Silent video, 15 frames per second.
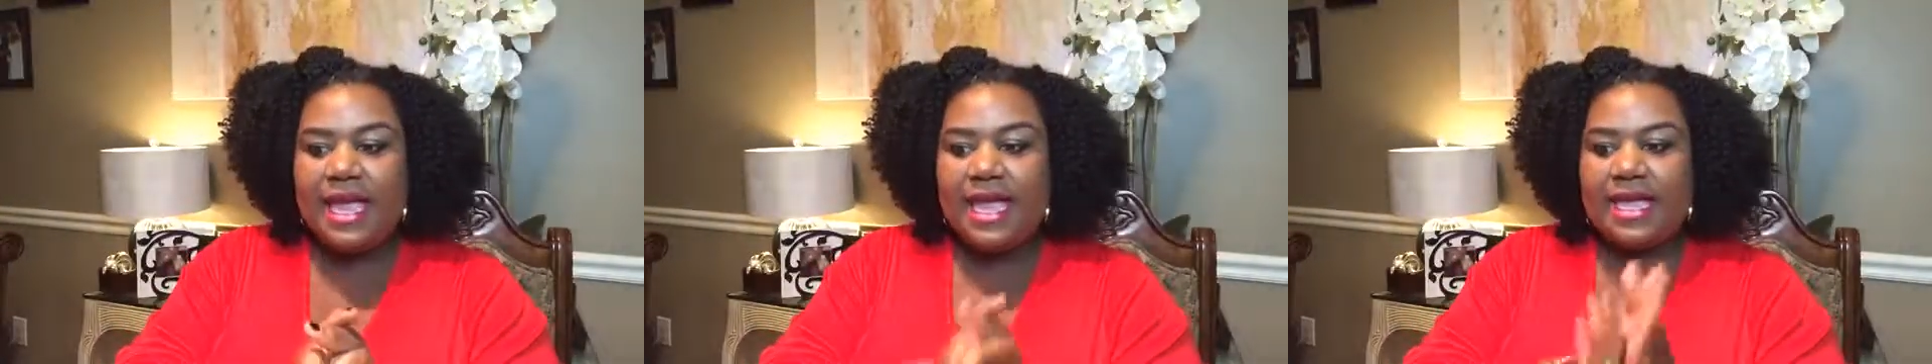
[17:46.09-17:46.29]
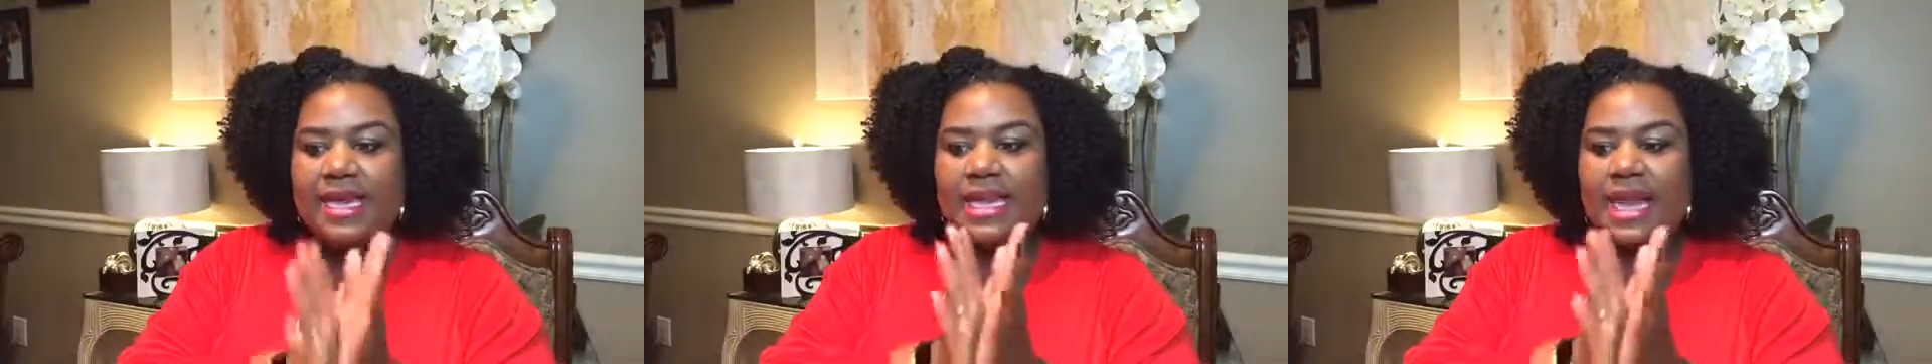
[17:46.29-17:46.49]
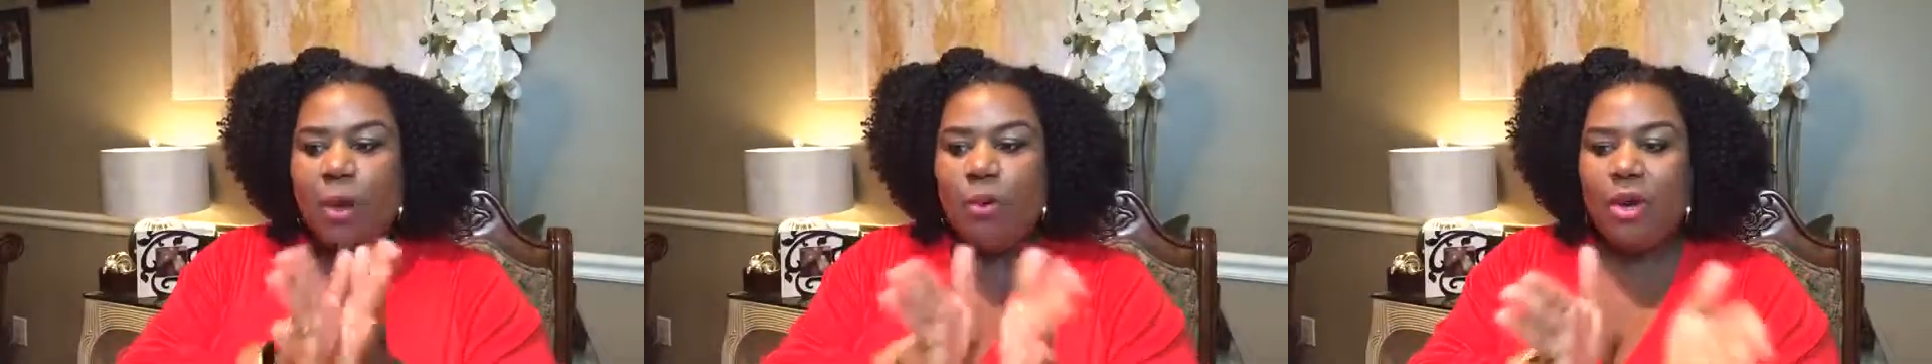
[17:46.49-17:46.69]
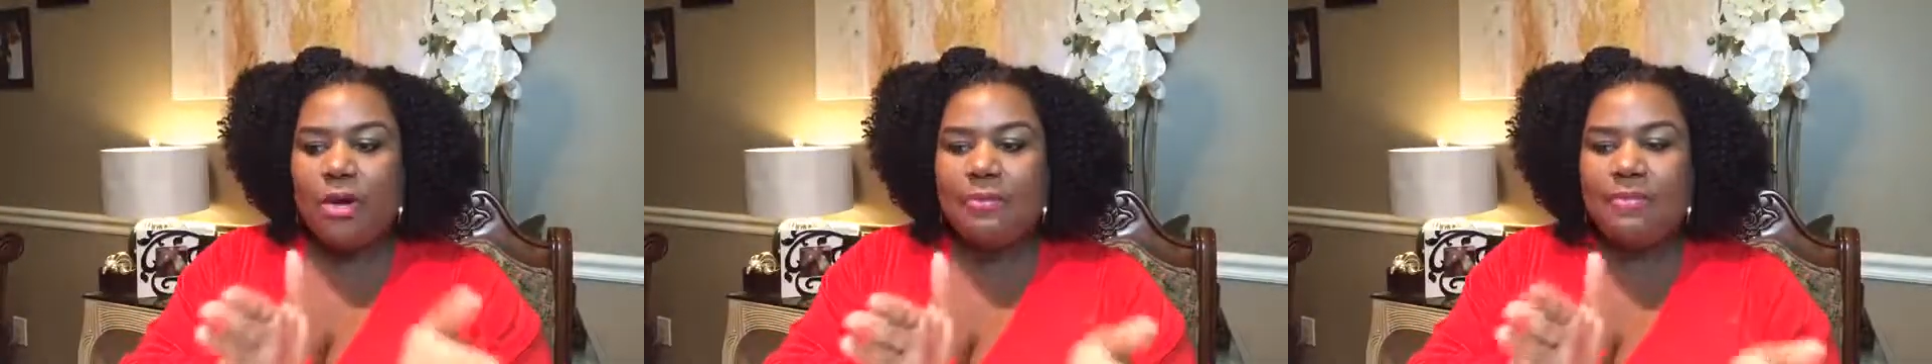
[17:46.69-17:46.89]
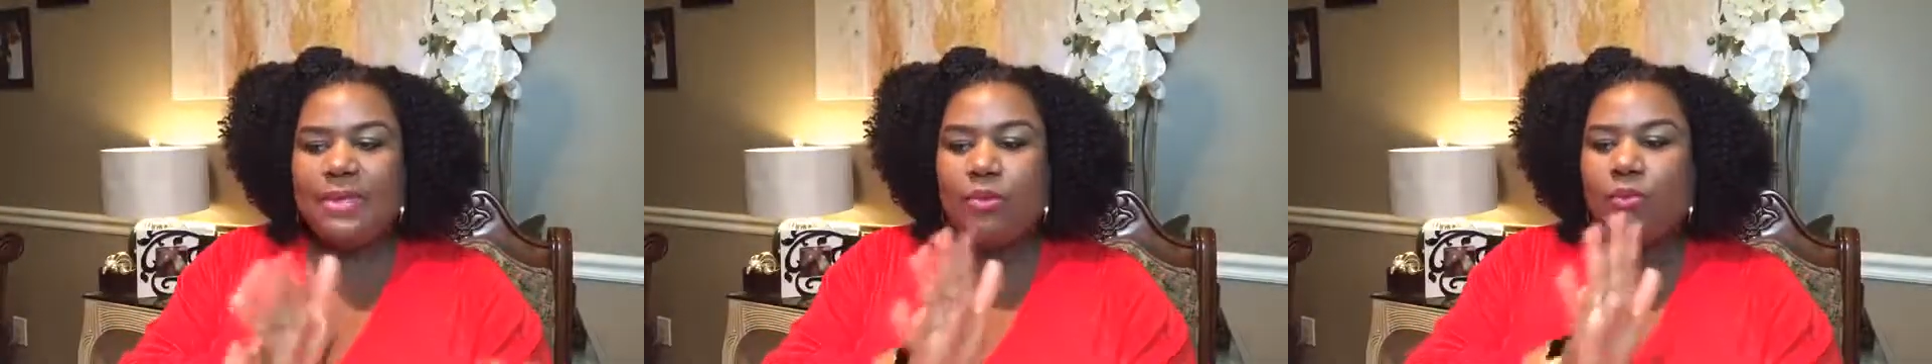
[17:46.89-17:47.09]
and I
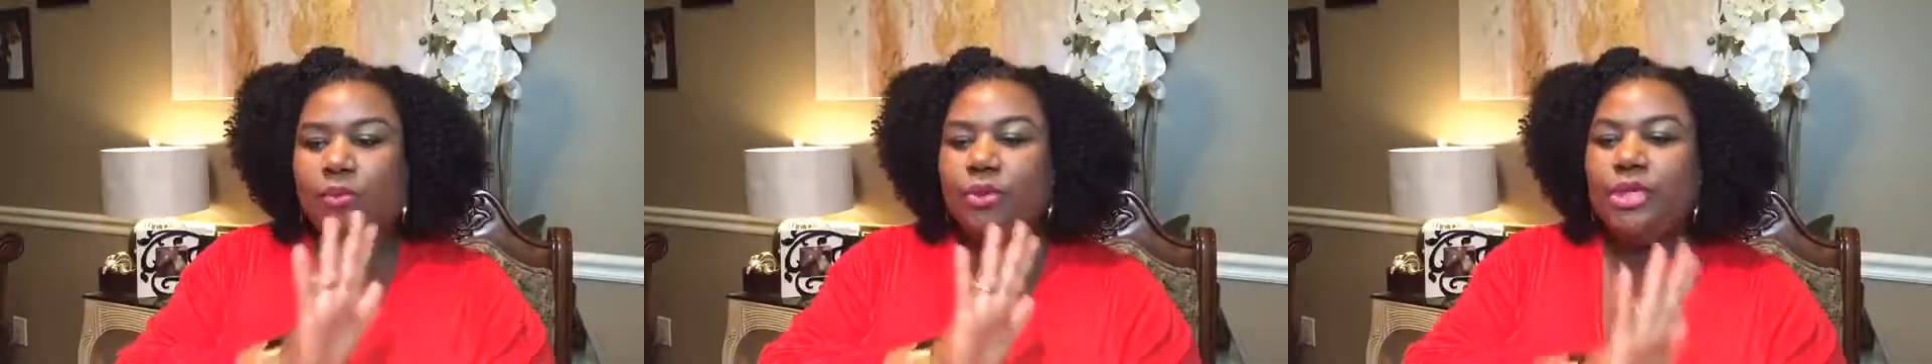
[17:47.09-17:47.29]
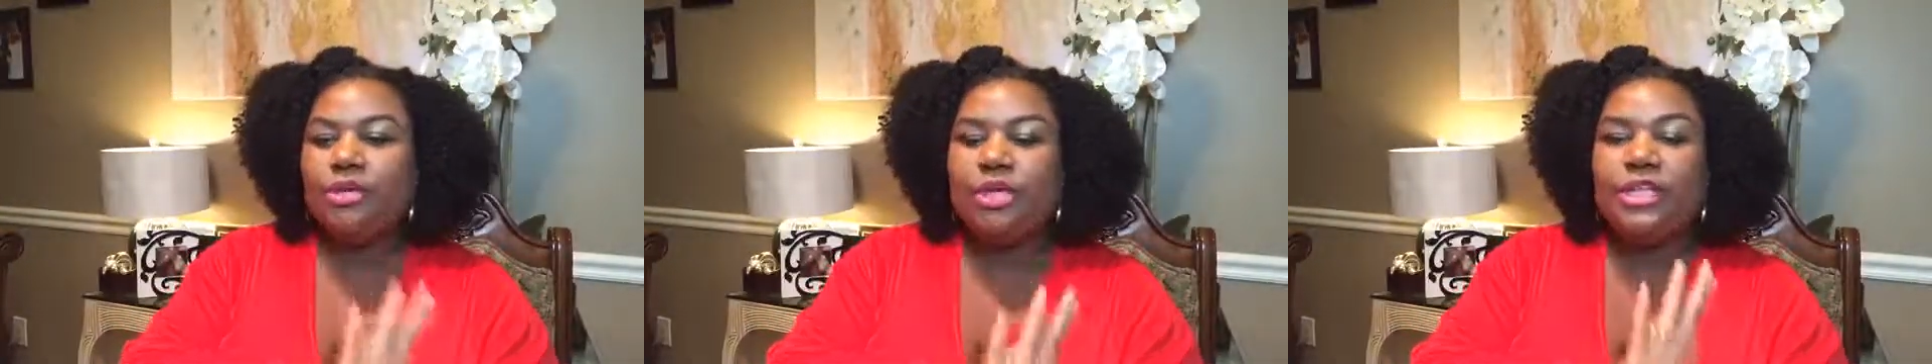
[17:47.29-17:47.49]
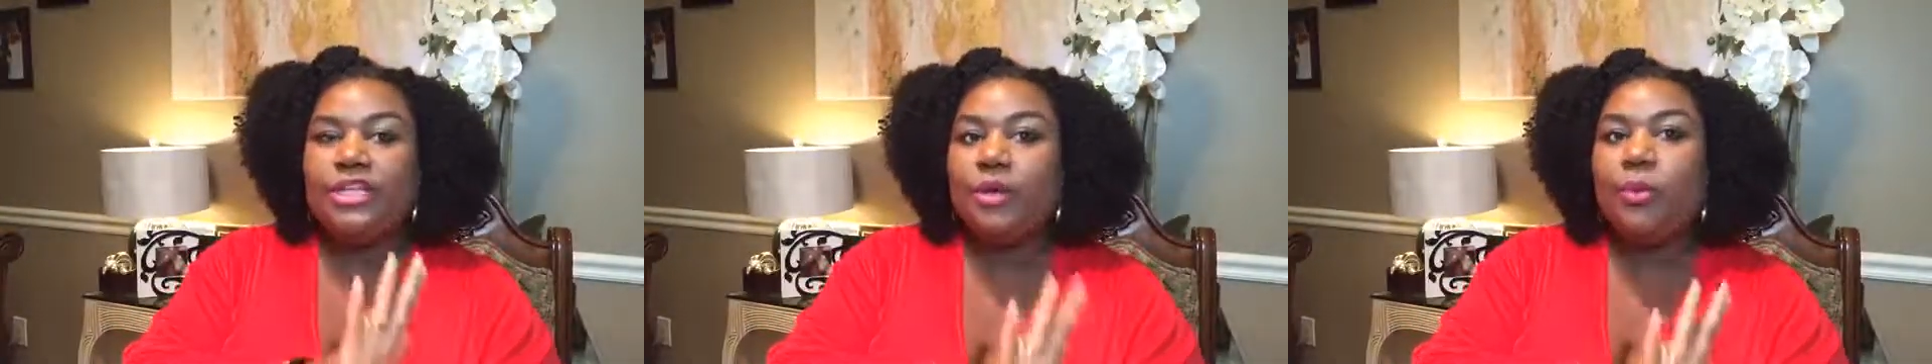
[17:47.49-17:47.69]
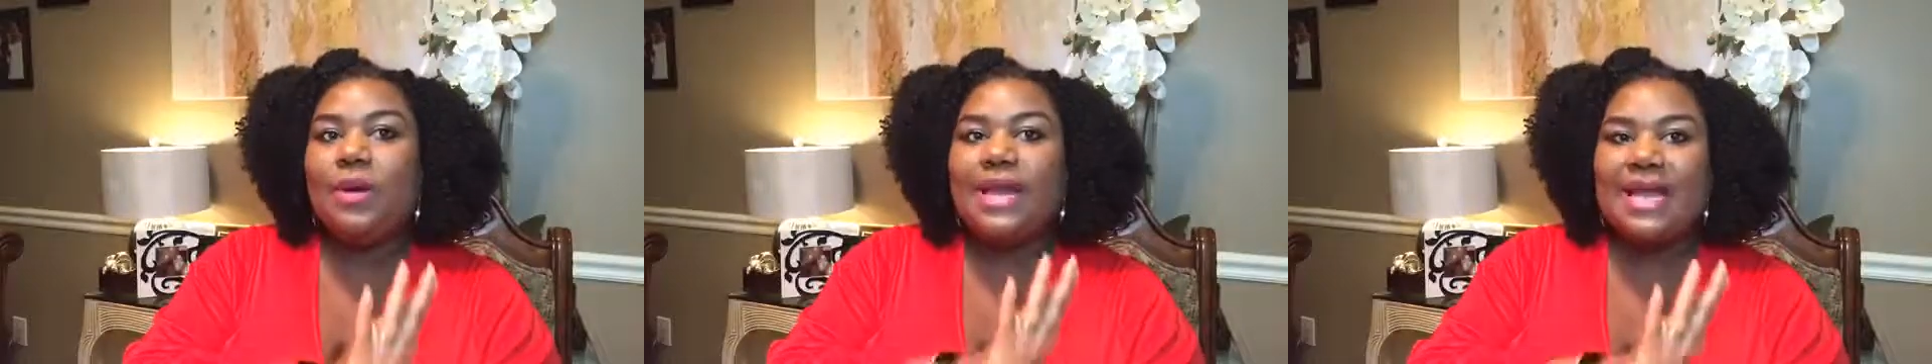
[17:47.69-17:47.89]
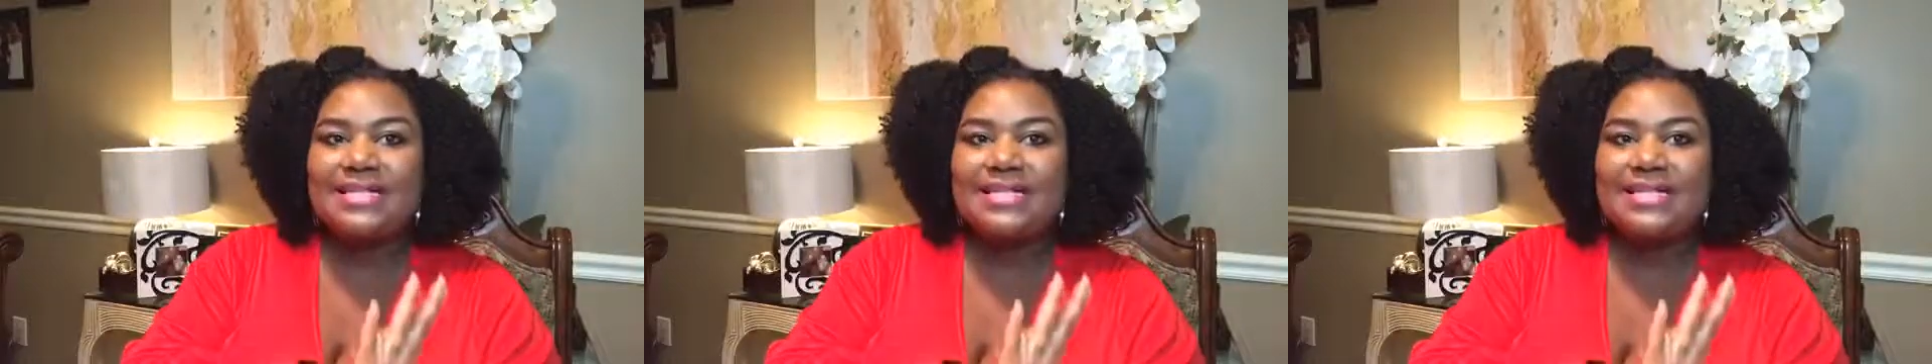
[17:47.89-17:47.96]
want to be real clear when